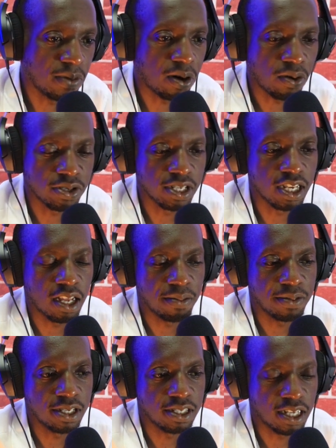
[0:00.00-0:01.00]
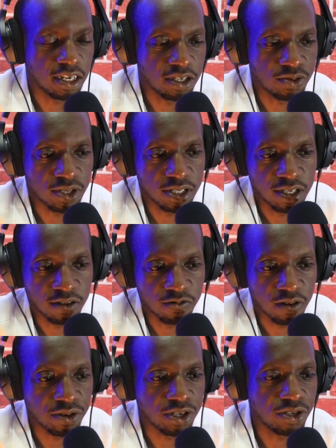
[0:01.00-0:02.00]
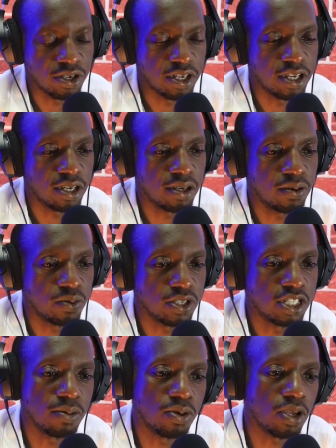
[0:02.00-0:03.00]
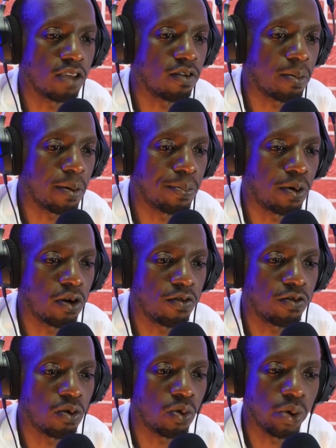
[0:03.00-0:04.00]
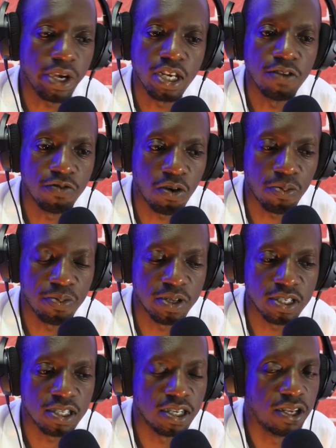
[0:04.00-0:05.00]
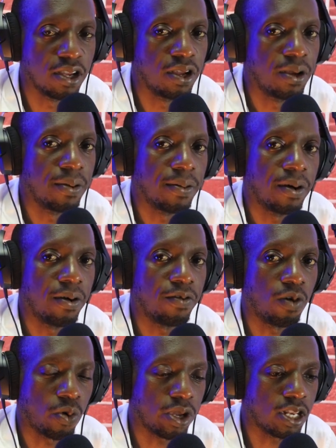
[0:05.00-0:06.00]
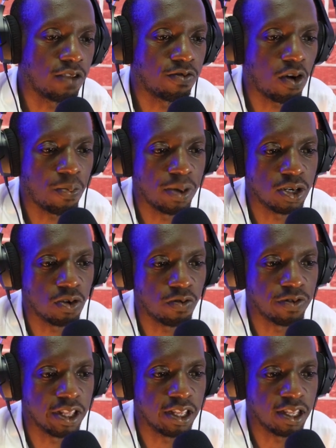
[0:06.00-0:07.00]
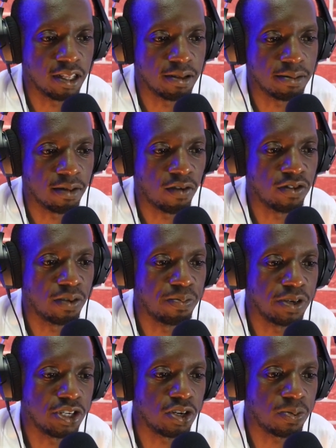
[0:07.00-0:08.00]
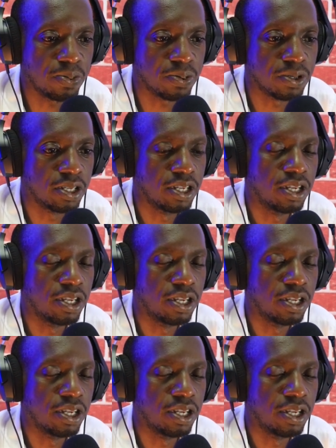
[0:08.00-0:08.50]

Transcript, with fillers: This Maróczy gambit is an interesting variation here. We seem to give up a pawn for quick development, for quick development of the of the bishop.